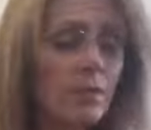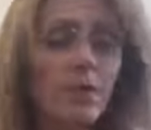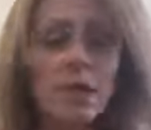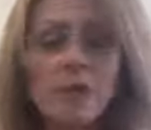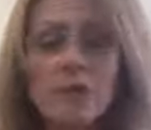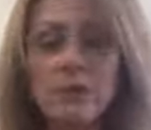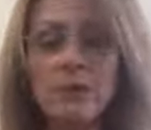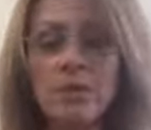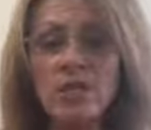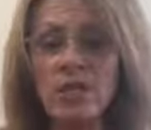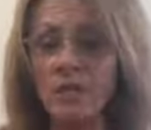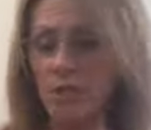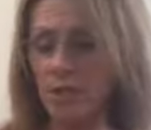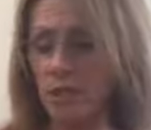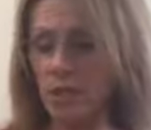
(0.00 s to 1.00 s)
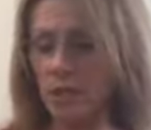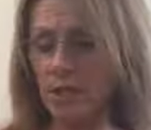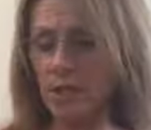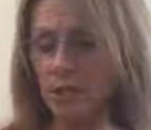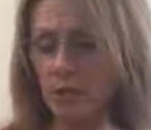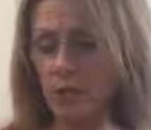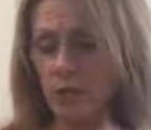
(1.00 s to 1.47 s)
especially for kids
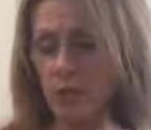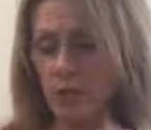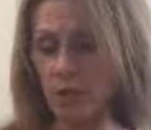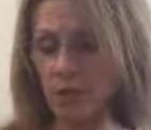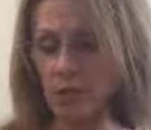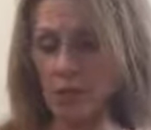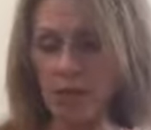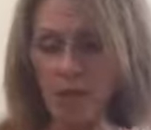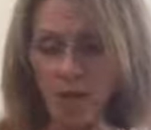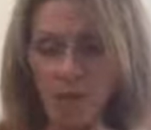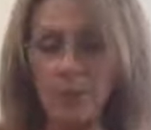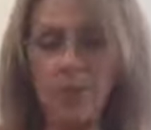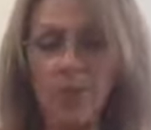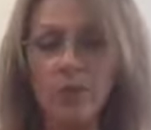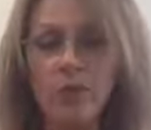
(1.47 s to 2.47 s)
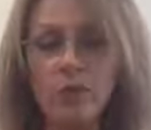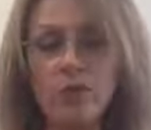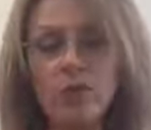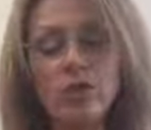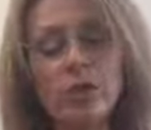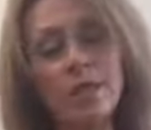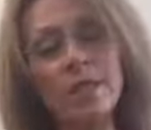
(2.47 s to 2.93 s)
and for adults. But if we're
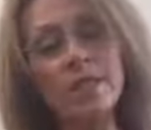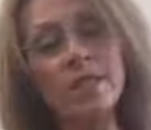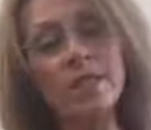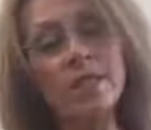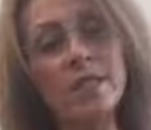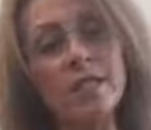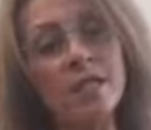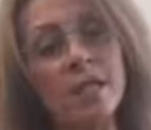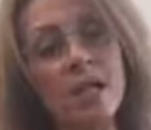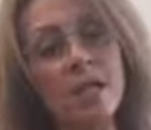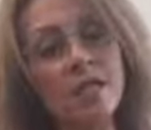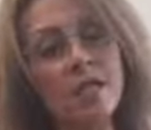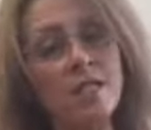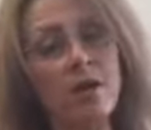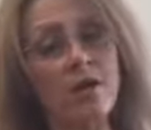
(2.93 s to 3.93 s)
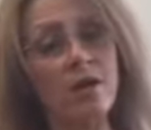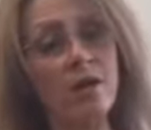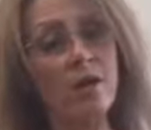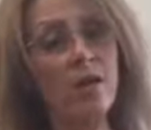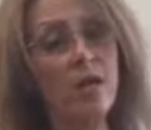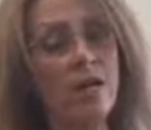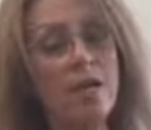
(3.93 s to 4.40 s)
trying to detox
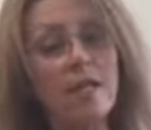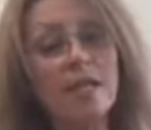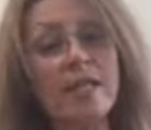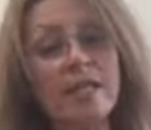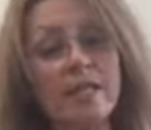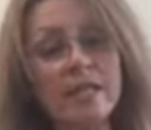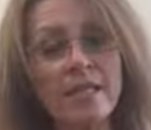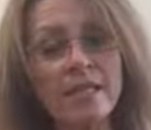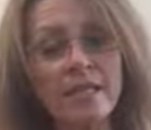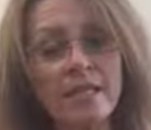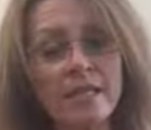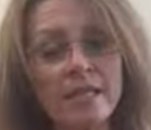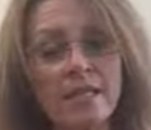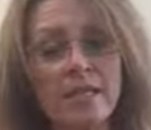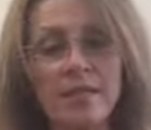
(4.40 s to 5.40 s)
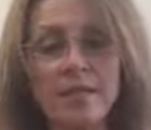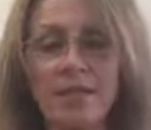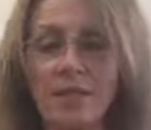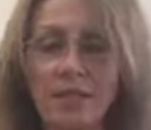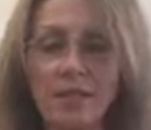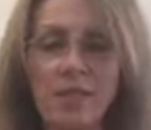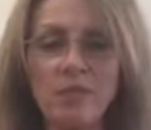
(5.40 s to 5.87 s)
our gut, because
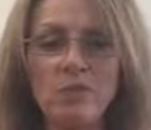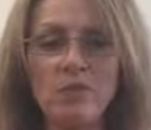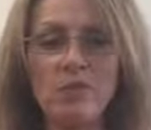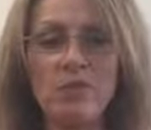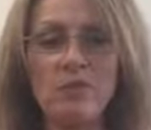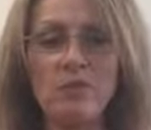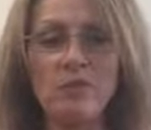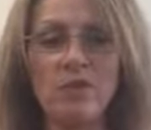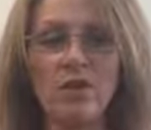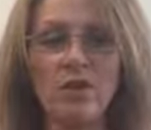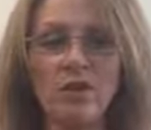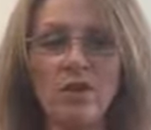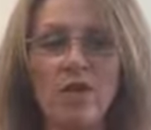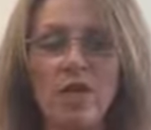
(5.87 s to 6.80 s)
90% of our